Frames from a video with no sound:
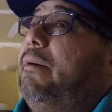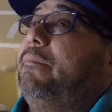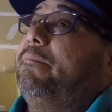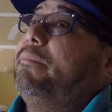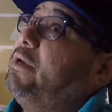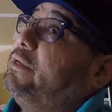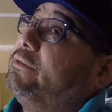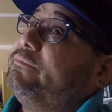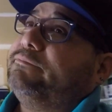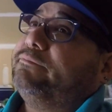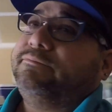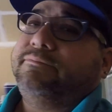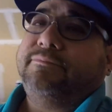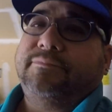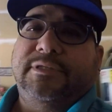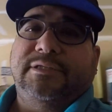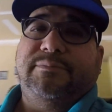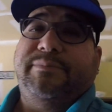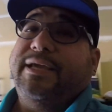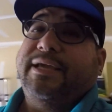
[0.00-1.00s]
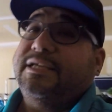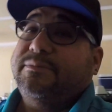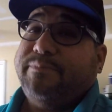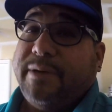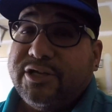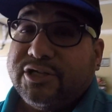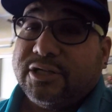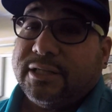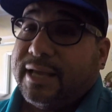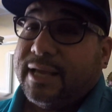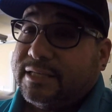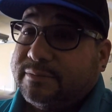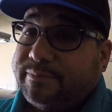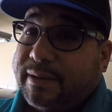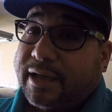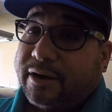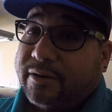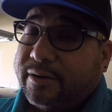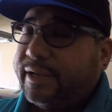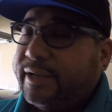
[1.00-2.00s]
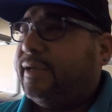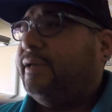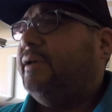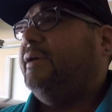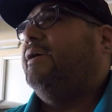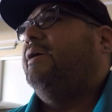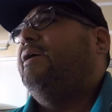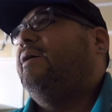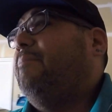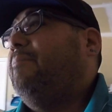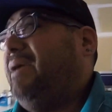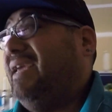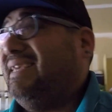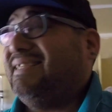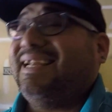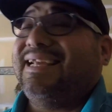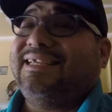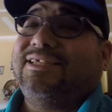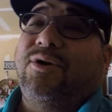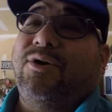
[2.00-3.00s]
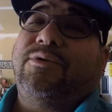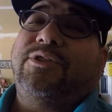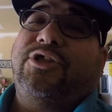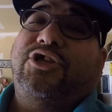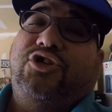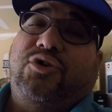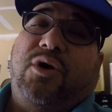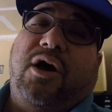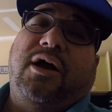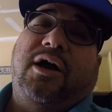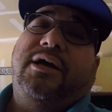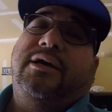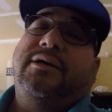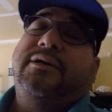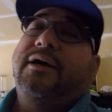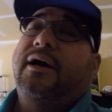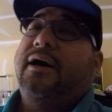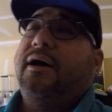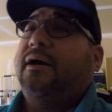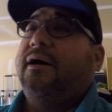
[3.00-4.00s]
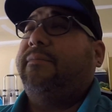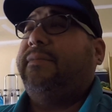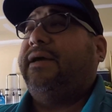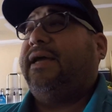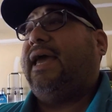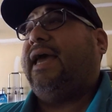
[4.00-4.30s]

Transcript: But this being a specialized battery, because it has to go in the trunk, it